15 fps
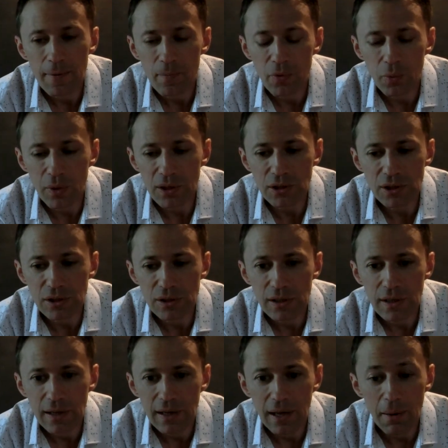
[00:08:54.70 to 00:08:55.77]
Which,
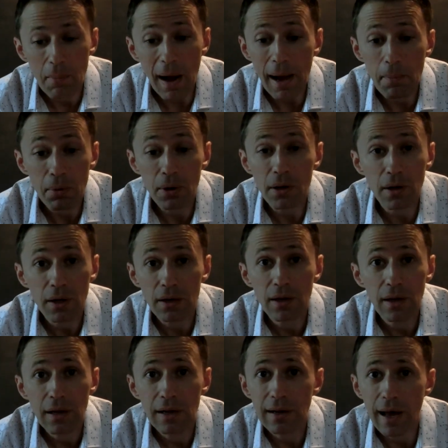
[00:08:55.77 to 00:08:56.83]
in my book,
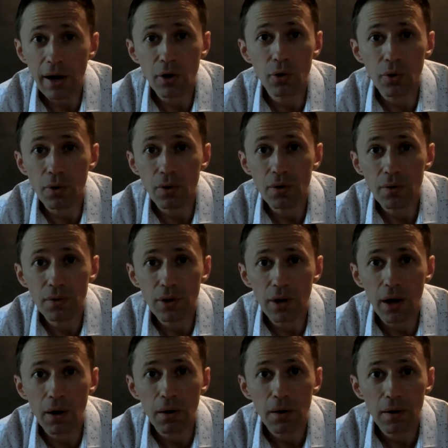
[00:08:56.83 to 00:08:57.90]
not cool, you
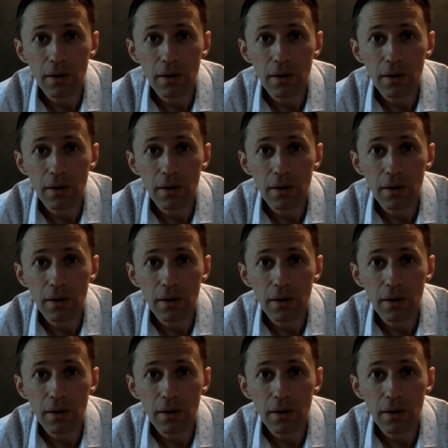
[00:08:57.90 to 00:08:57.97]
know.